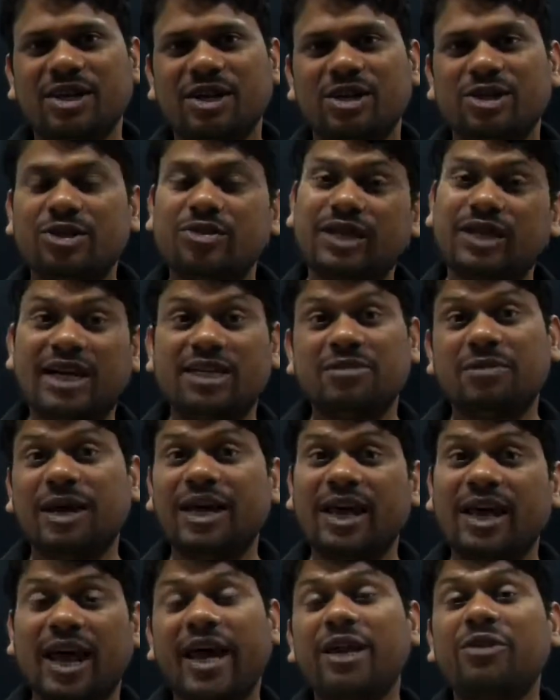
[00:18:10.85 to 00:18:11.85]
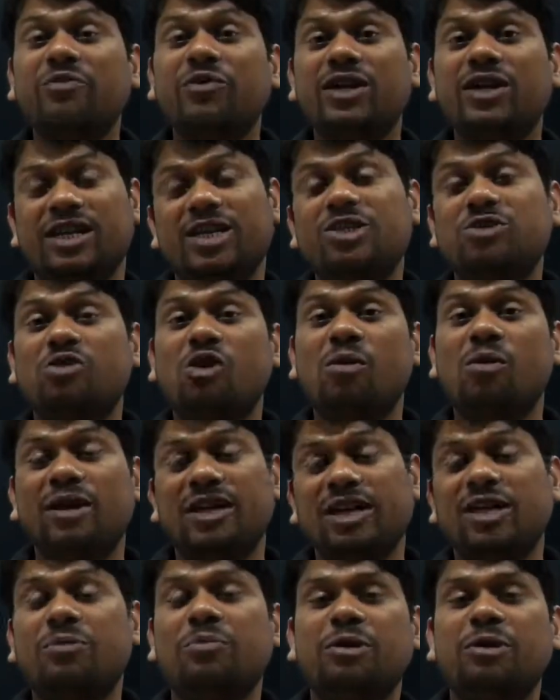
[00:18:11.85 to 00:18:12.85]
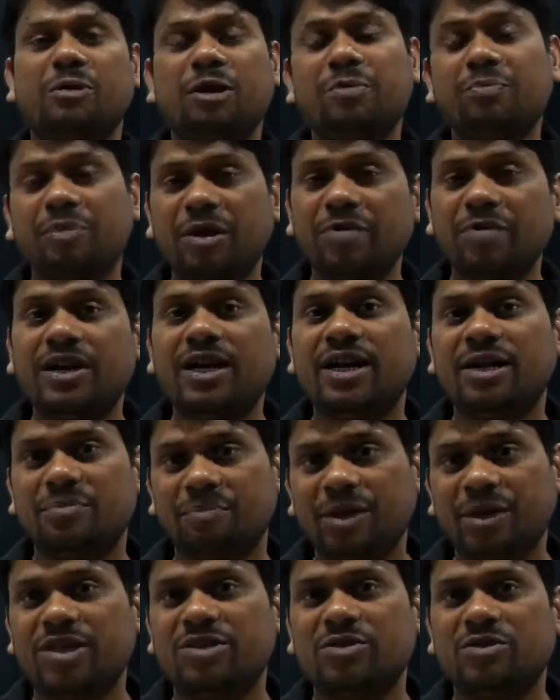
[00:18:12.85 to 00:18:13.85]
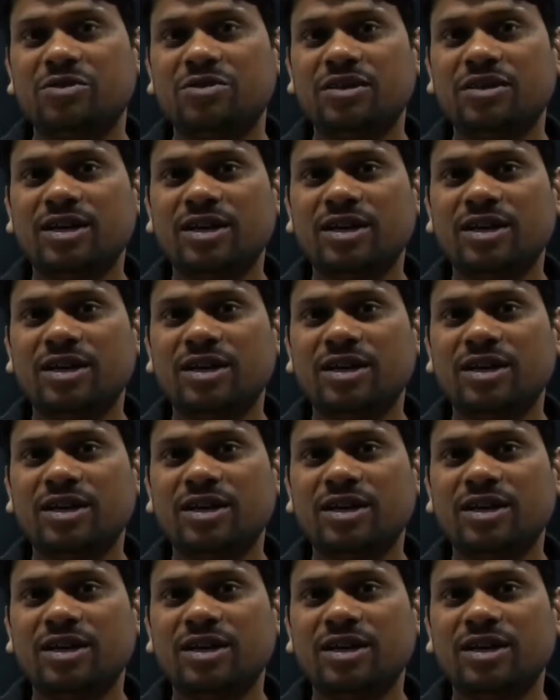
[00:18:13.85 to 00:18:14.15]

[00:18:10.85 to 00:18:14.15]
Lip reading: So that's why N1 is common in between P1 and P2.